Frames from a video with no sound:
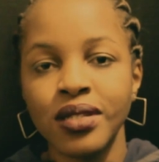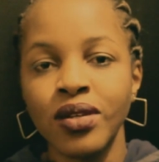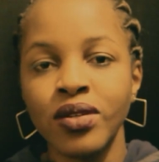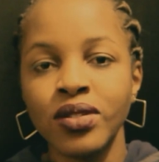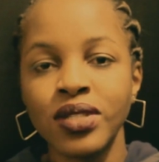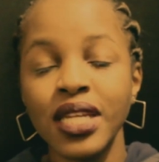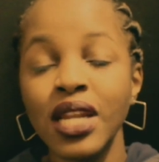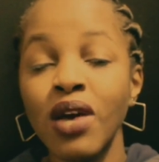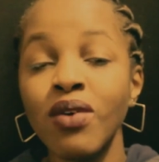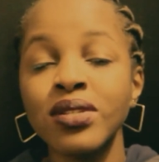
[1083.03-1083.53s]

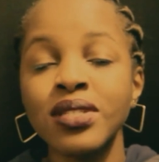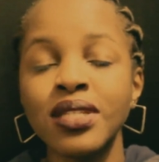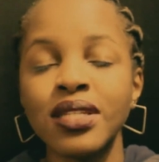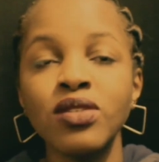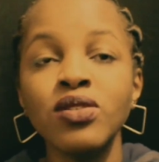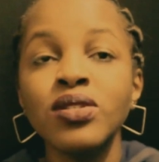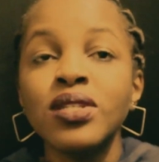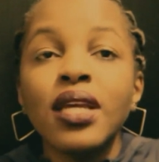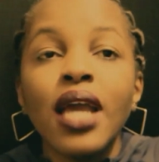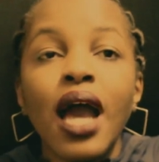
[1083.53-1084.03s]
skills, and I was
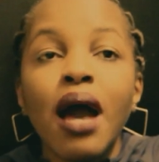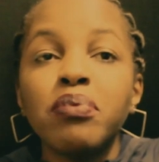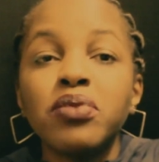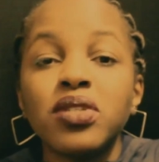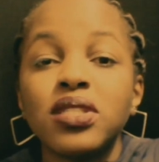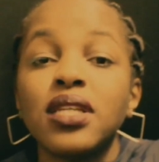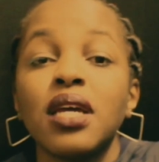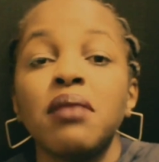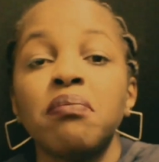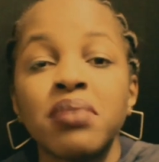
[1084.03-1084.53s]
losing up to
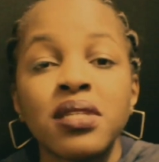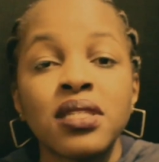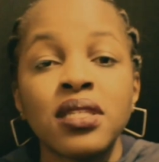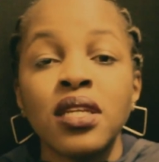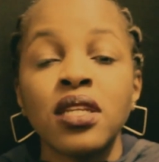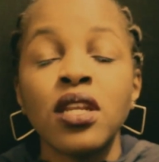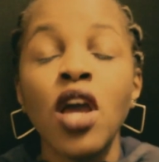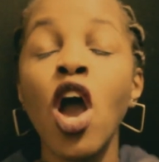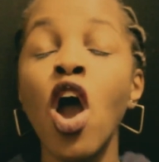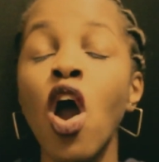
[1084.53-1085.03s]
10%
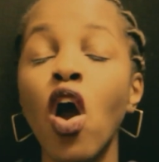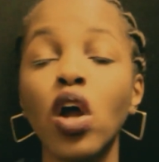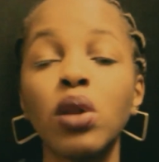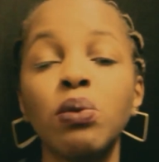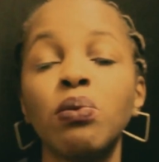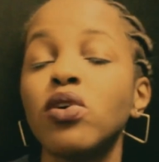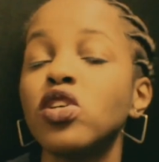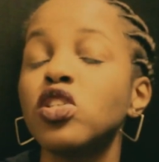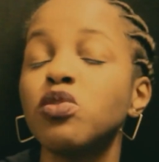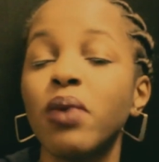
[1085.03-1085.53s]

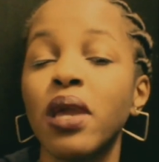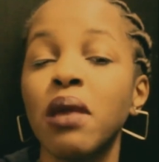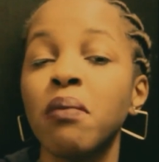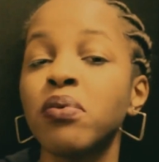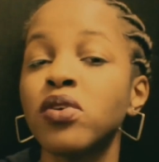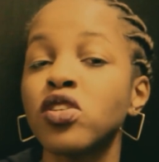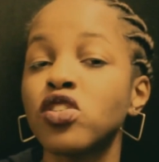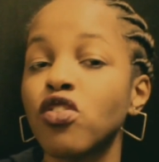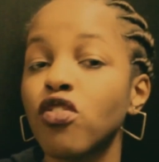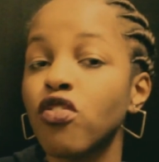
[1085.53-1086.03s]
on most
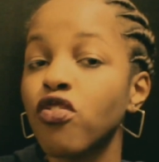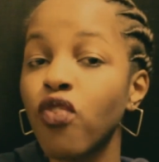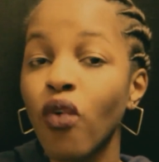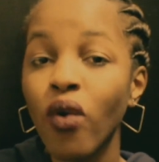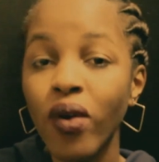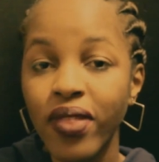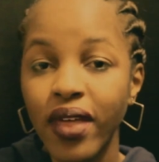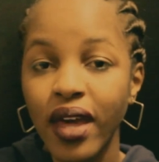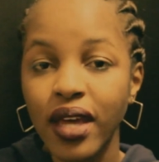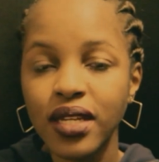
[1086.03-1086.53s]
papers
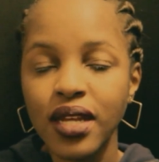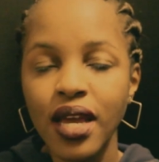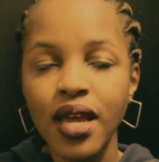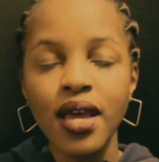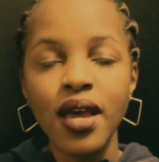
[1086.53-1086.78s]
for that.